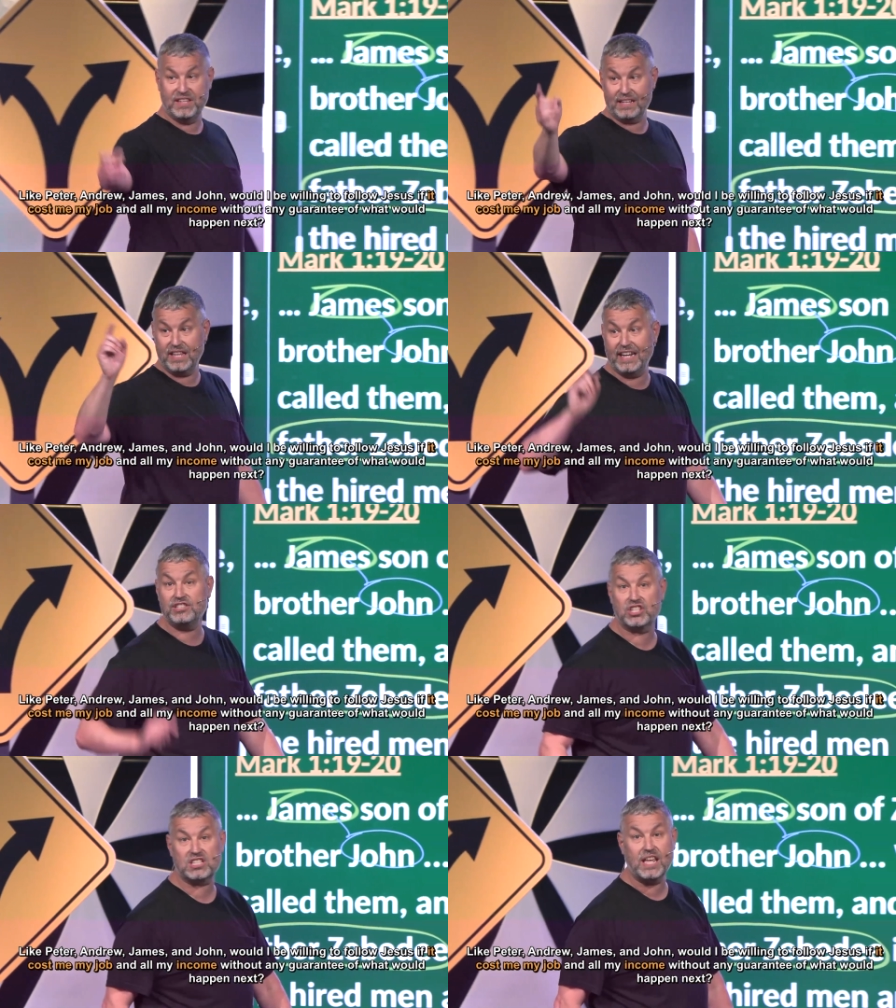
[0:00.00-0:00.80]
but they
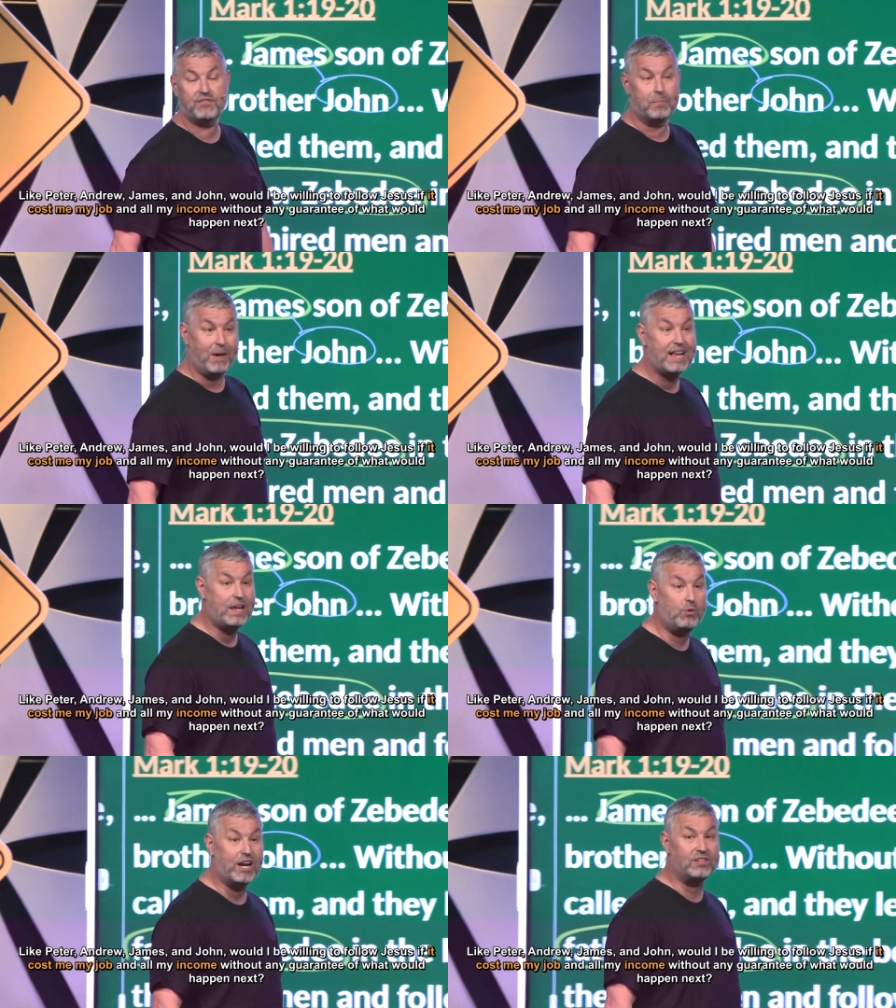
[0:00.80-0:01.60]
didn't just leave their
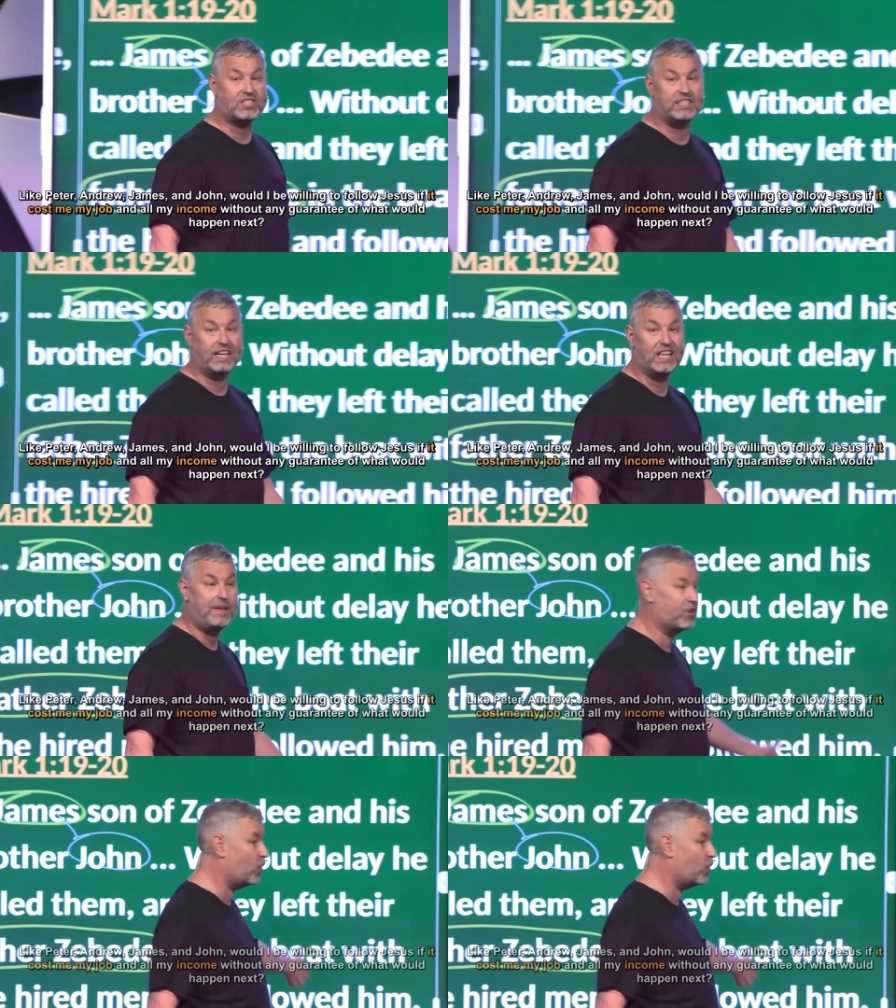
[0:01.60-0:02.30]
money. What else did they leave